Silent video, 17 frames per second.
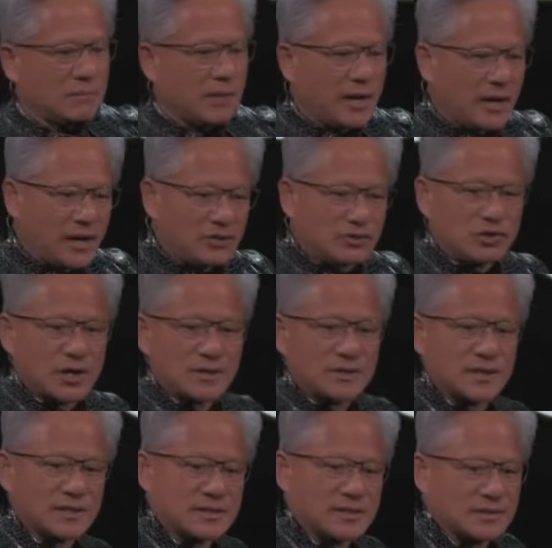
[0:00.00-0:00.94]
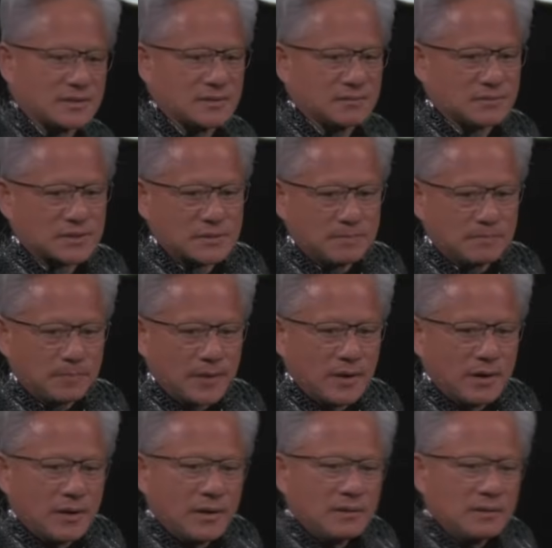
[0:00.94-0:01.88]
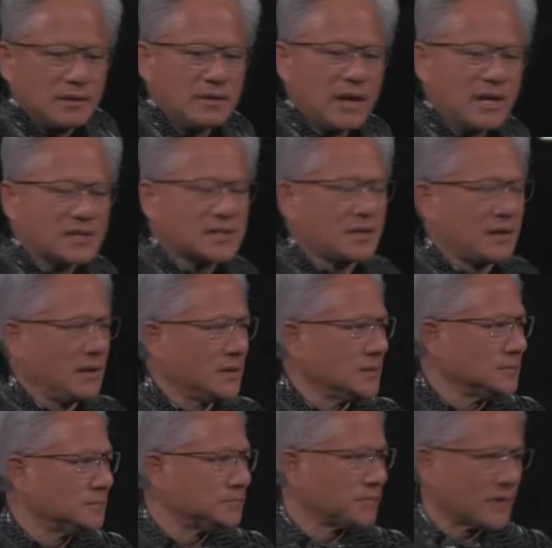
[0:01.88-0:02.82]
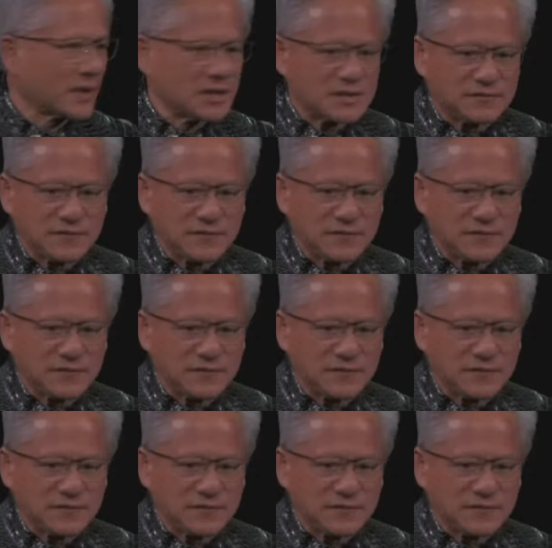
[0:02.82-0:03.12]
by agentic systems. The next thing is